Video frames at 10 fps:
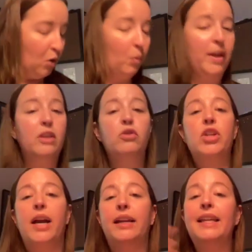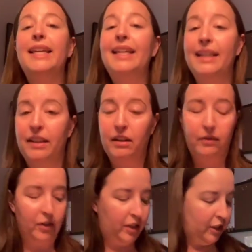When you check in
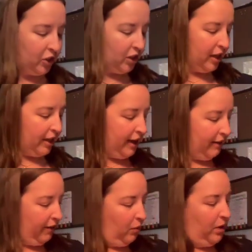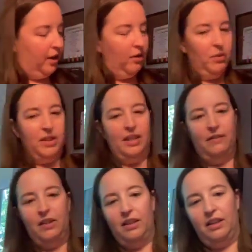for StitchCon, everyone was
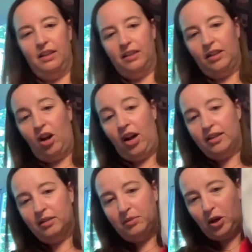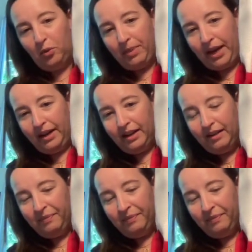given this awesome tote bag